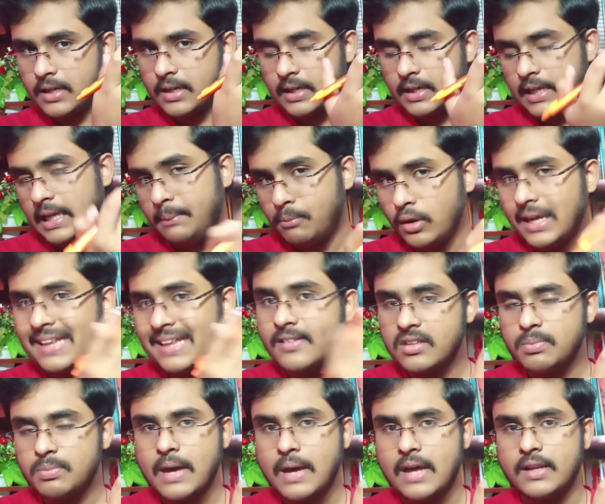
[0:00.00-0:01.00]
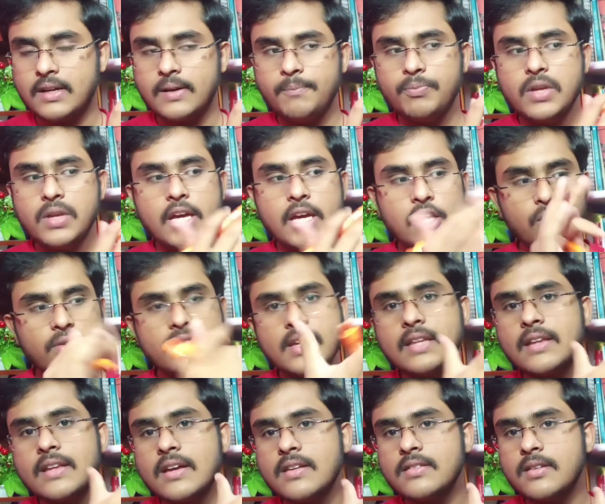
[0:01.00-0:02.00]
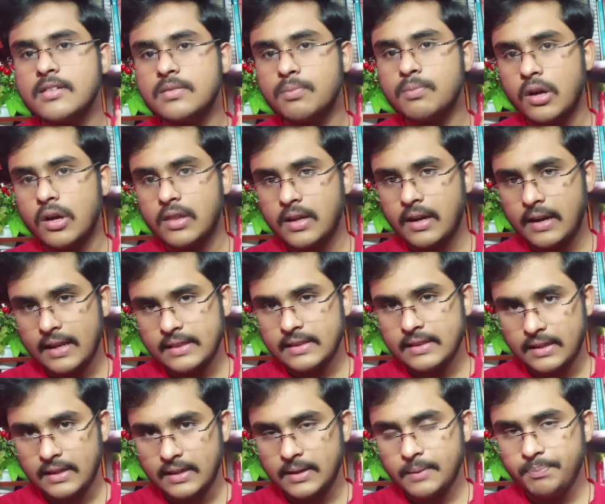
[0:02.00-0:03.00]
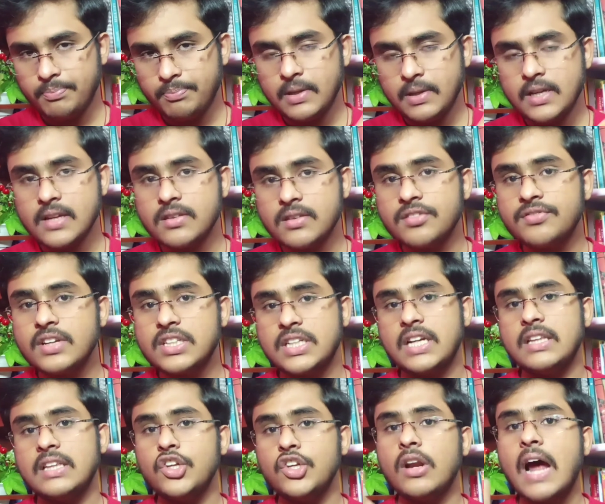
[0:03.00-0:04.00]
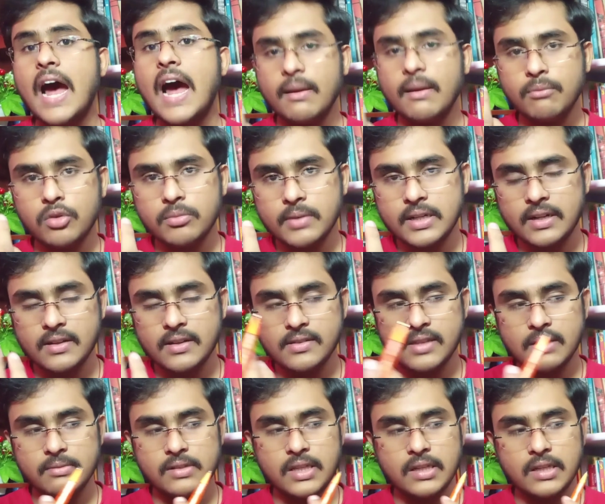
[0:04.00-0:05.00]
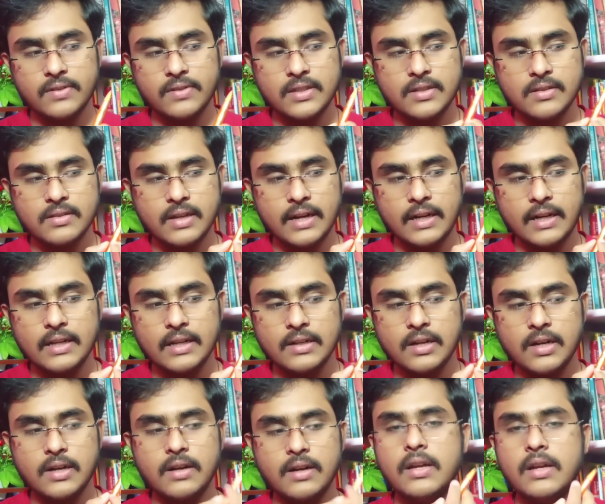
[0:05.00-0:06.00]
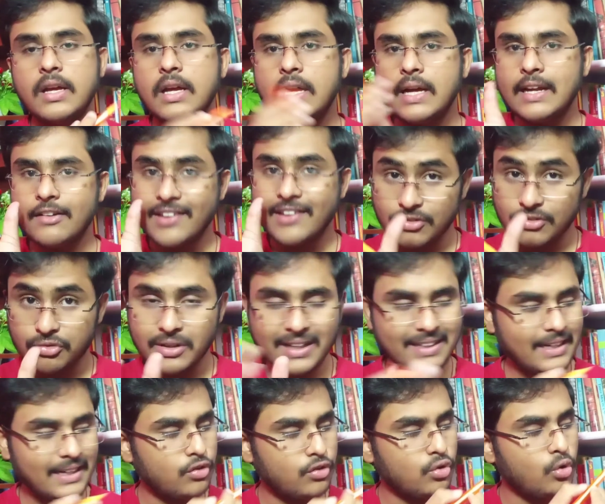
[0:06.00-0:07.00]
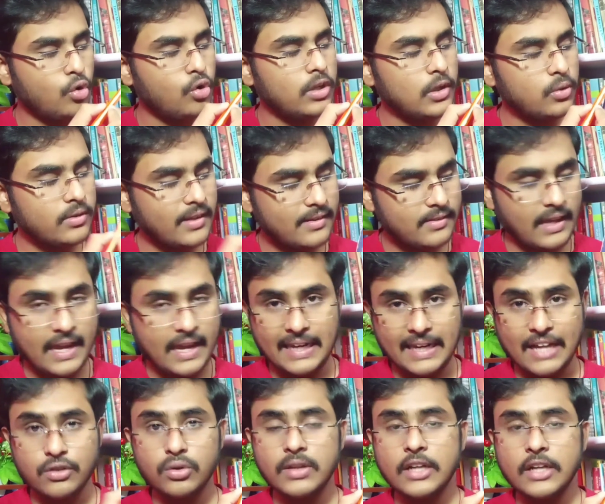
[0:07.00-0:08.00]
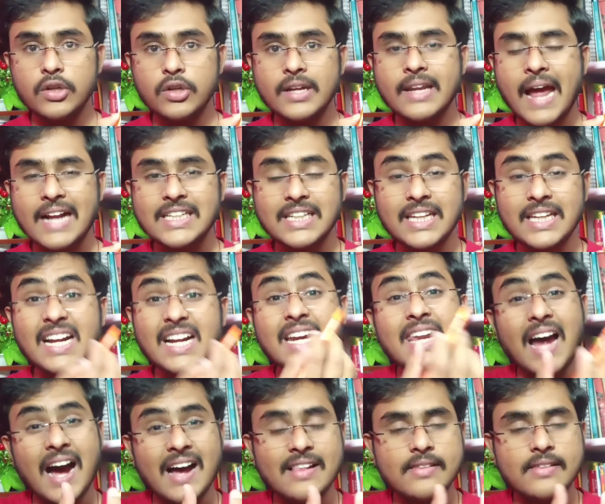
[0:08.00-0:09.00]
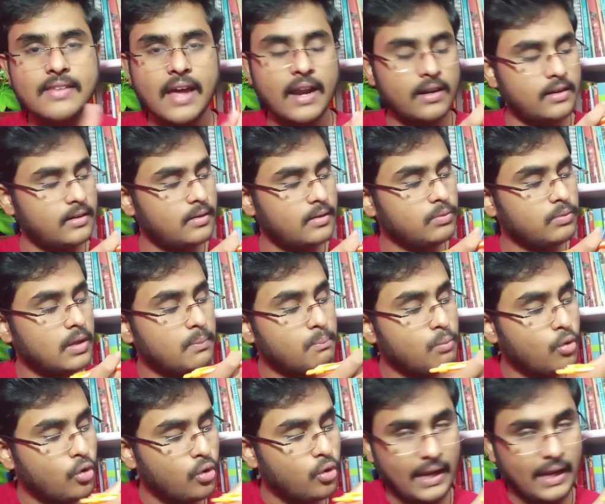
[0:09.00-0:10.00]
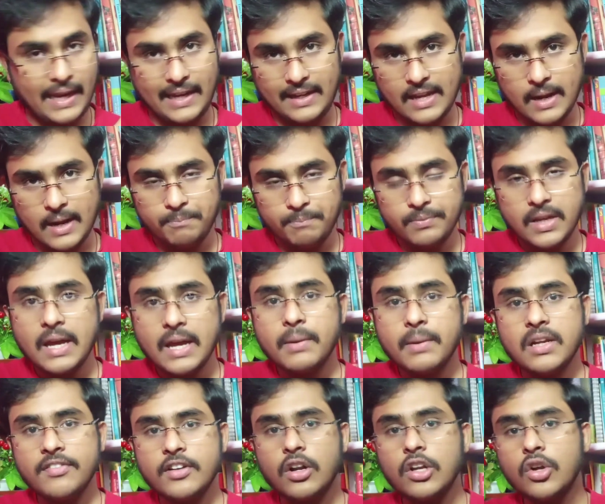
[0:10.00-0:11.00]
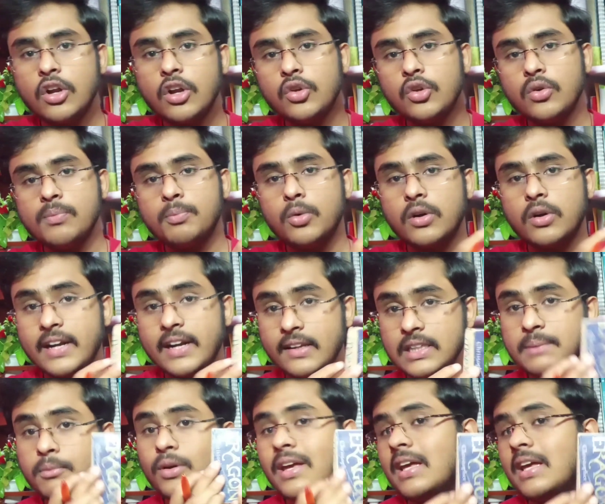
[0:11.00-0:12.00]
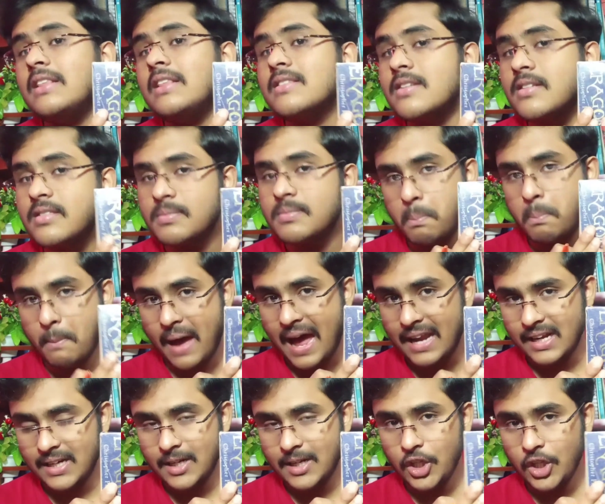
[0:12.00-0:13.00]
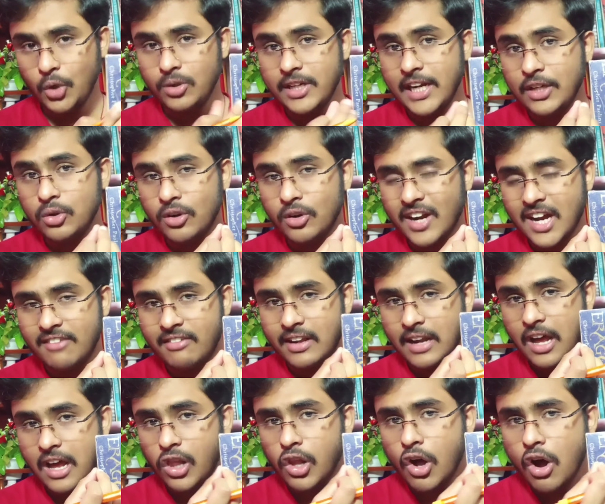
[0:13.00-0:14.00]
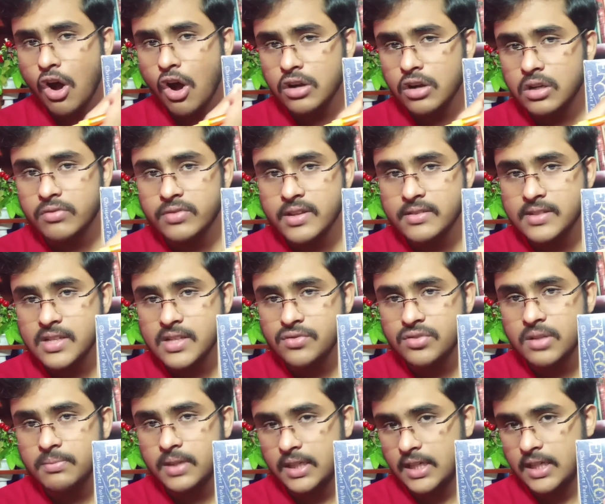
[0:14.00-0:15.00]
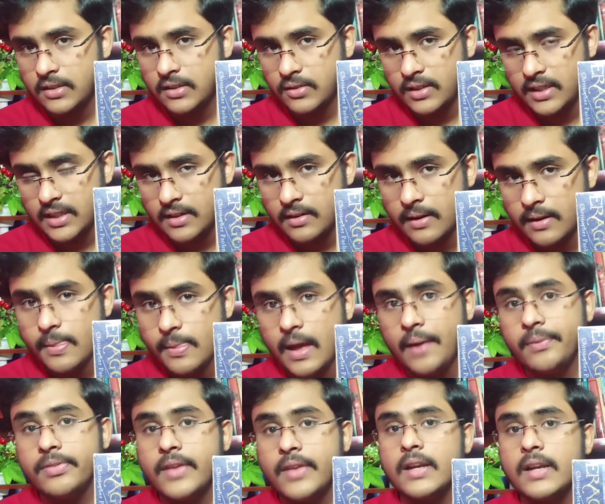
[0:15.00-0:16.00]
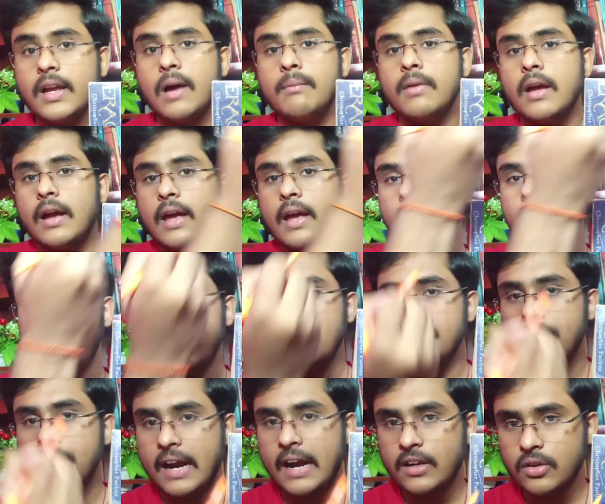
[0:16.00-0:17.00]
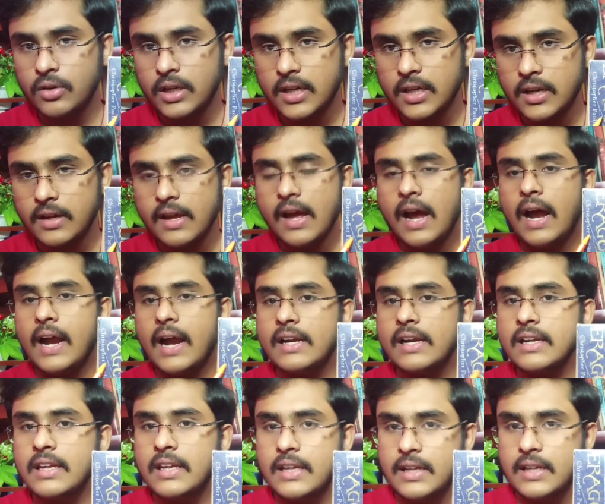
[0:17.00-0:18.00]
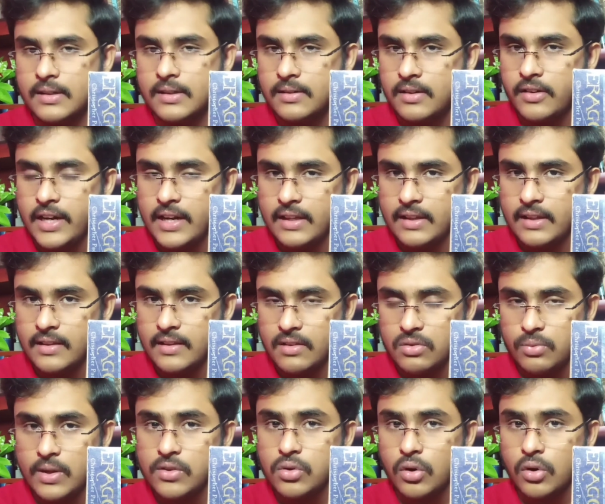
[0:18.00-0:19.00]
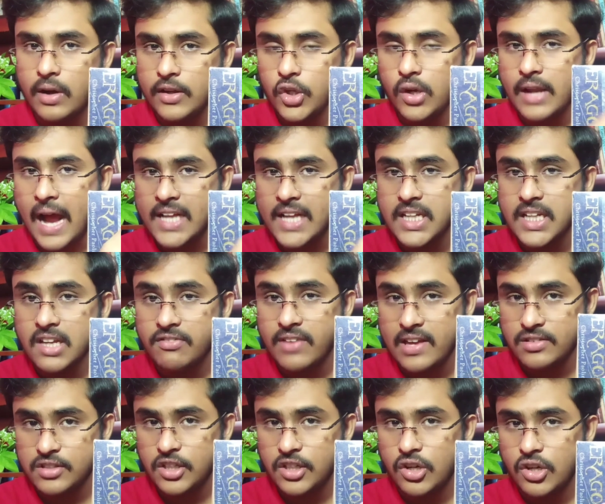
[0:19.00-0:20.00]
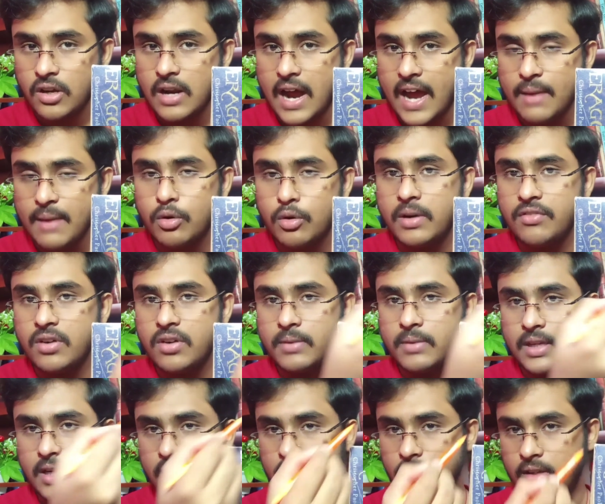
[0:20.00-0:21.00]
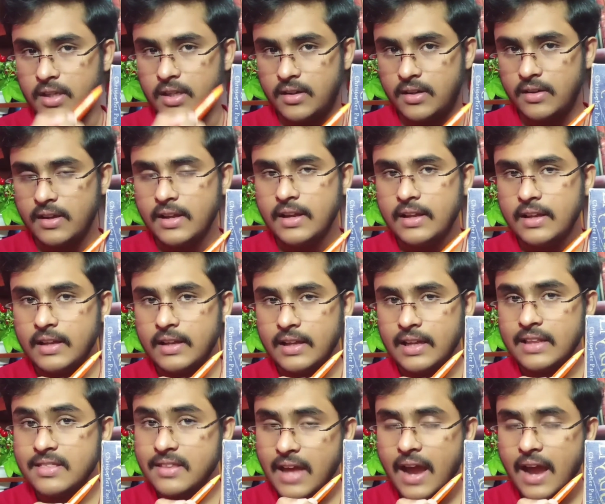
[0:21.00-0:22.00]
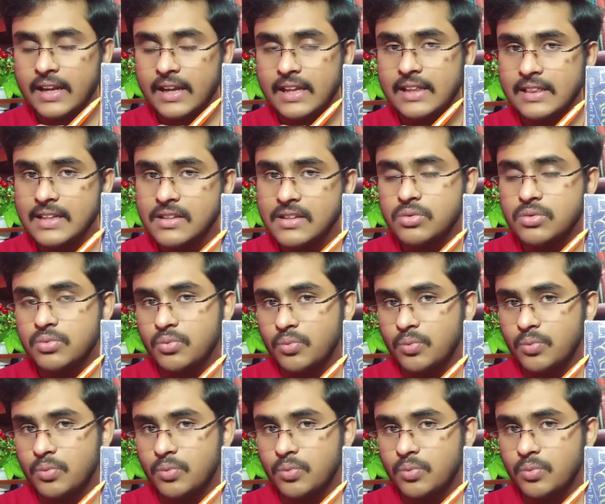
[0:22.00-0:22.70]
ebook in this manner, you see there is a smaller length here, because of which your eye movement is something which is getting restricted, so only to this area, so that you can actually glance and the more area. But if at all you're reading the book in this manner, you need to cover a lot of distance from here to here, and then coming again back to here and here, reading in this way. So you're actually wasting your eye movement from here to here. In this